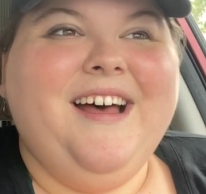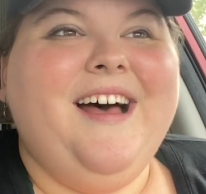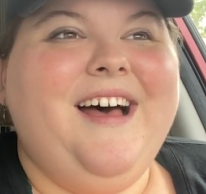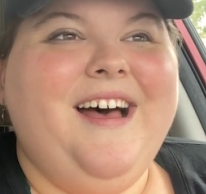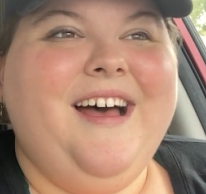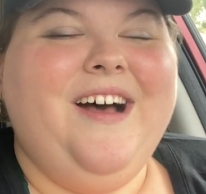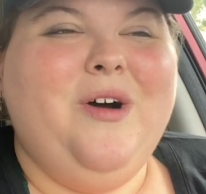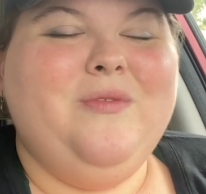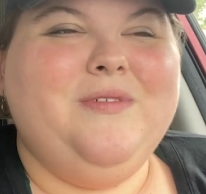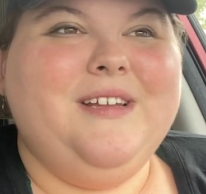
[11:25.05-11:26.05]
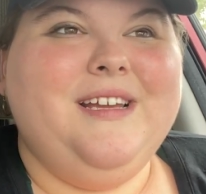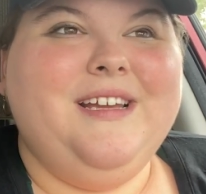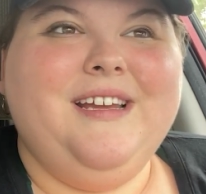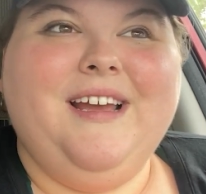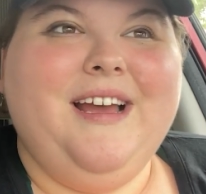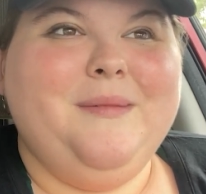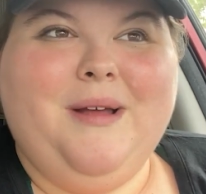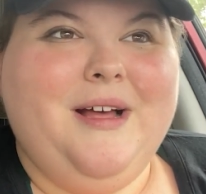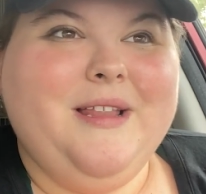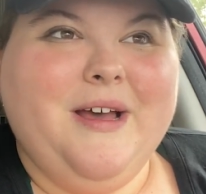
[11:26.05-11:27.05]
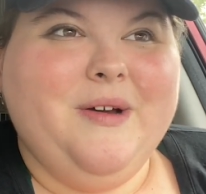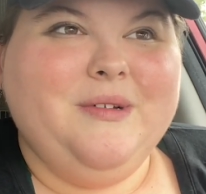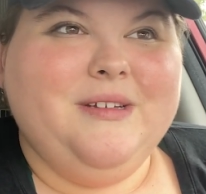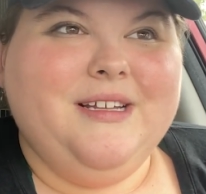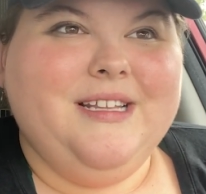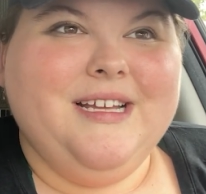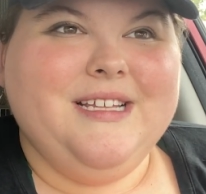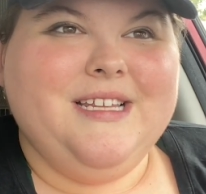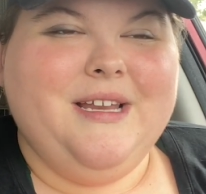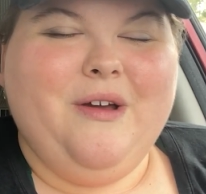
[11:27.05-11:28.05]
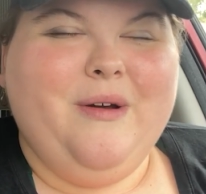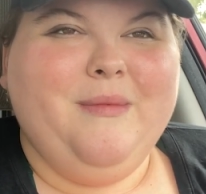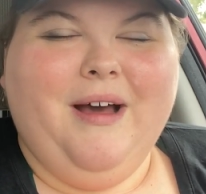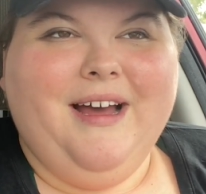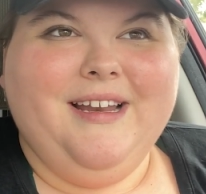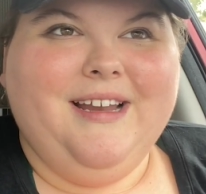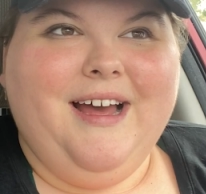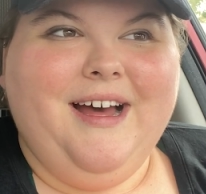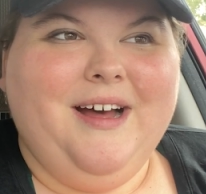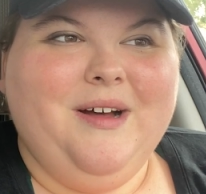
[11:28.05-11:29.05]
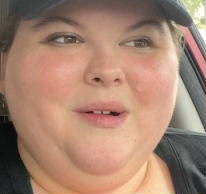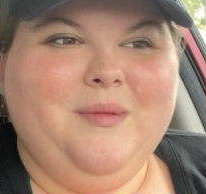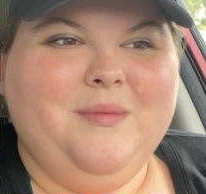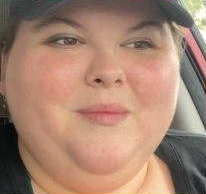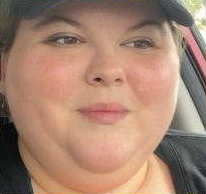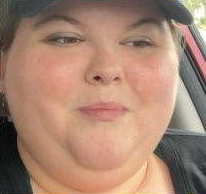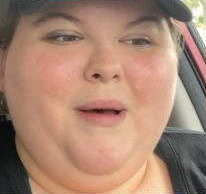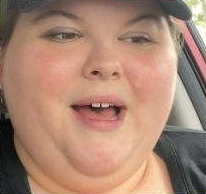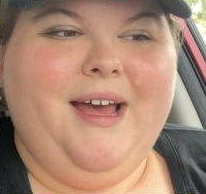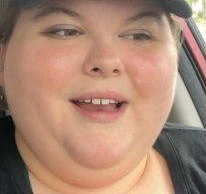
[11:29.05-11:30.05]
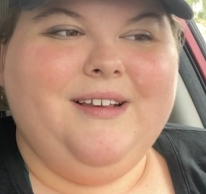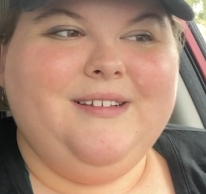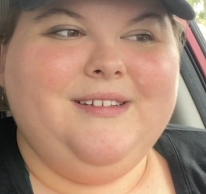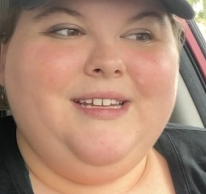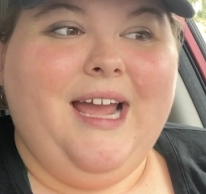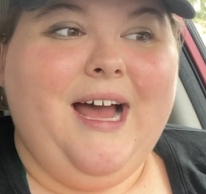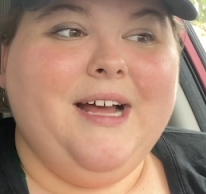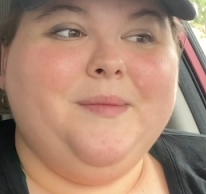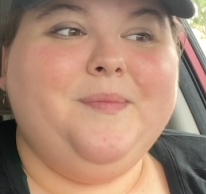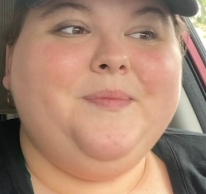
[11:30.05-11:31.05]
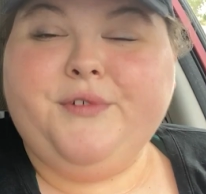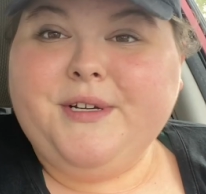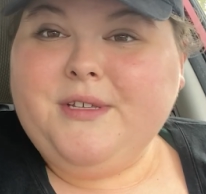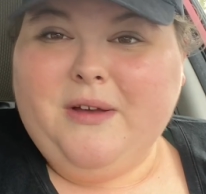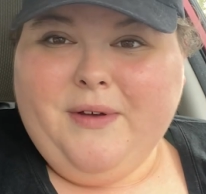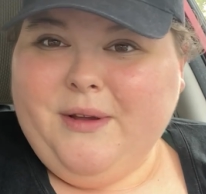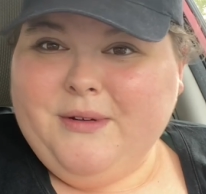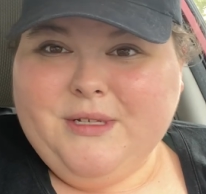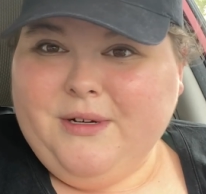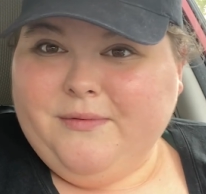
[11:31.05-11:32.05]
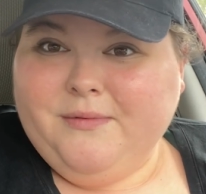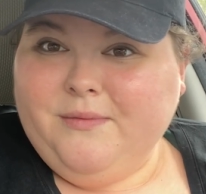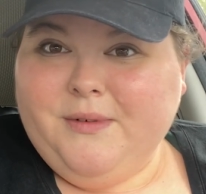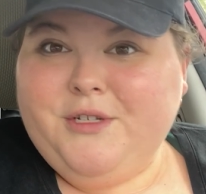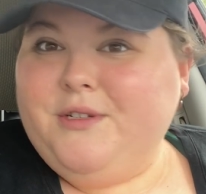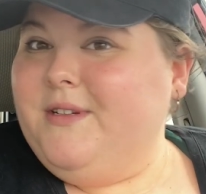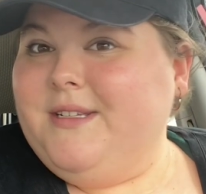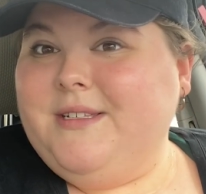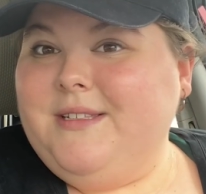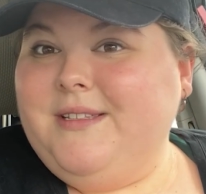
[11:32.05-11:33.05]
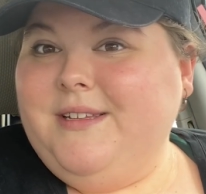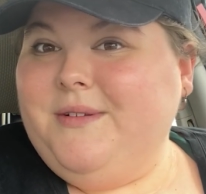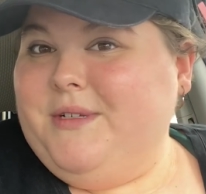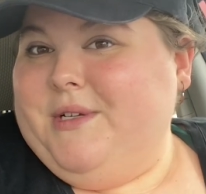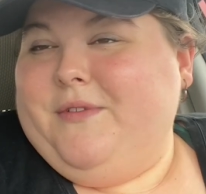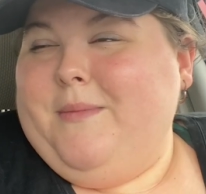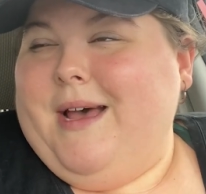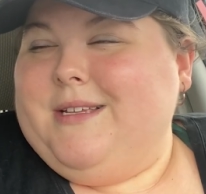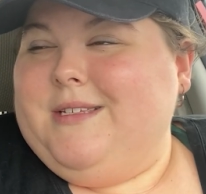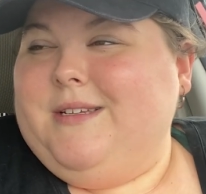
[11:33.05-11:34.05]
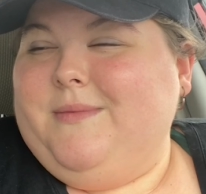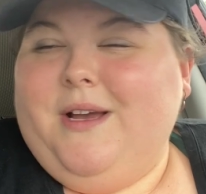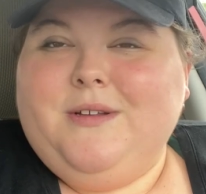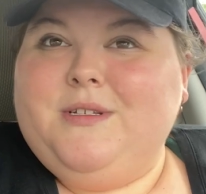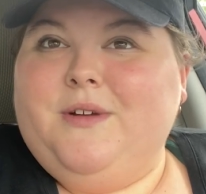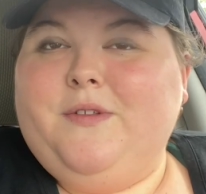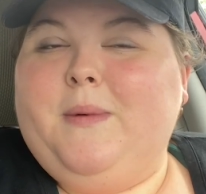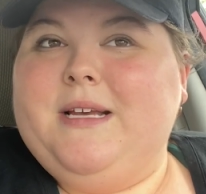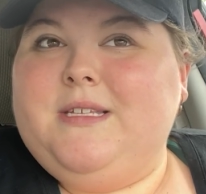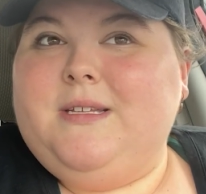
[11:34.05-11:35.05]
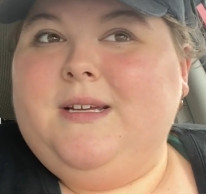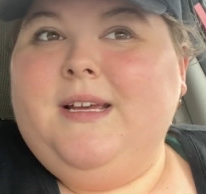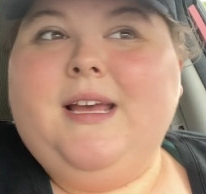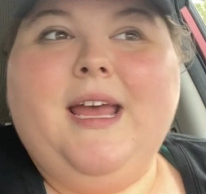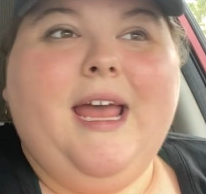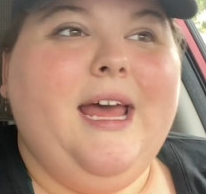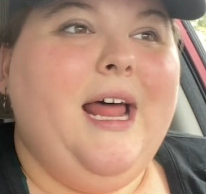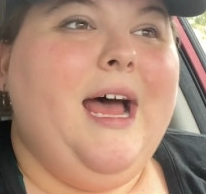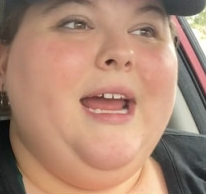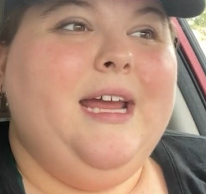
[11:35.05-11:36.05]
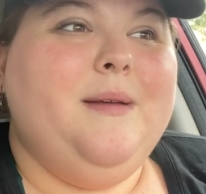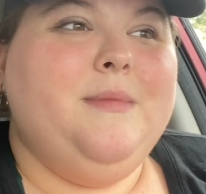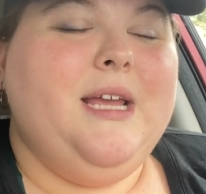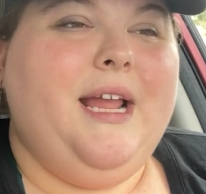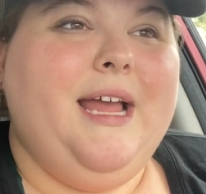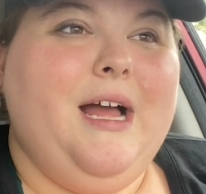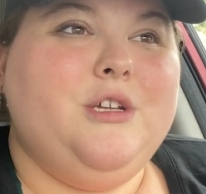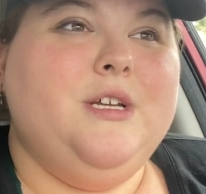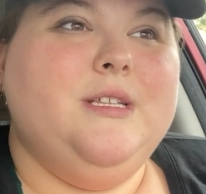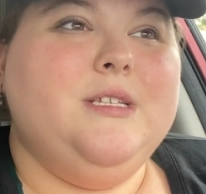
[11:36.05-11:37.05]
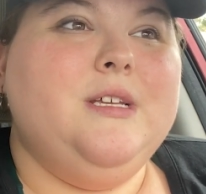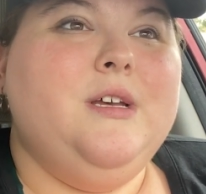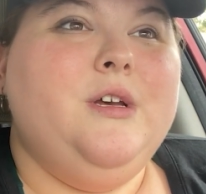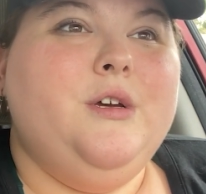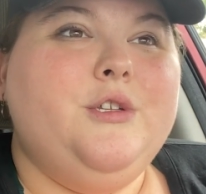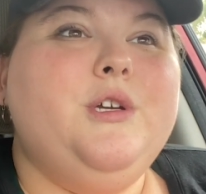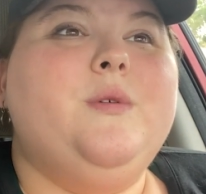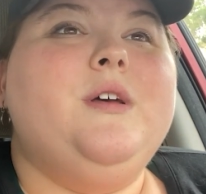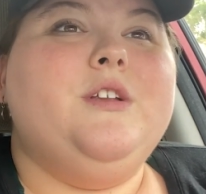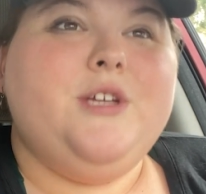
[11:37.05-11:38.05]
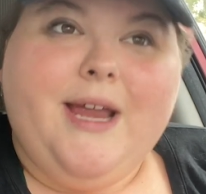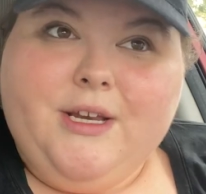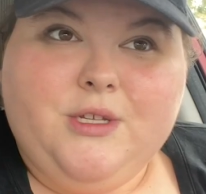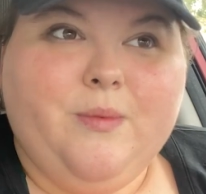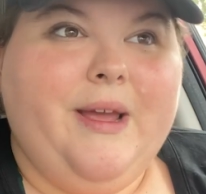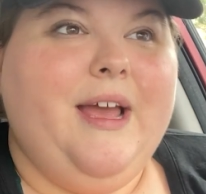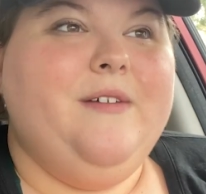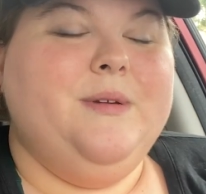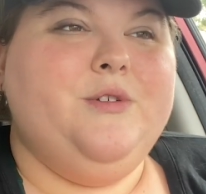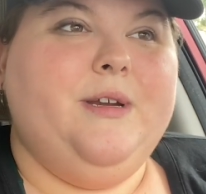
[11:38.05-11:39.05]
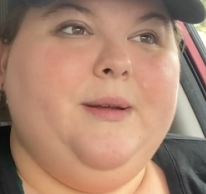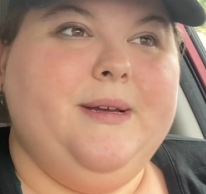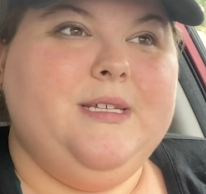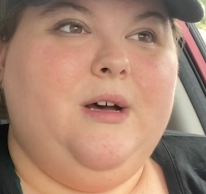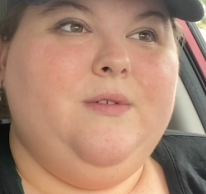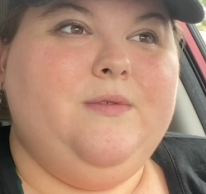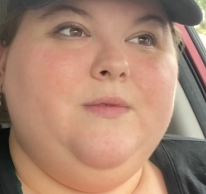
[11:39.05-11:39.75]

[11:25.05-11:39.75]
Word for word: Uh, hopefully I'm not alone in this. I know I'm not. Um, but yeah, treat yourself how you deserve, which is you deserve the best. We all deserve the best. And I am taking actions to change the way I've been treating myself.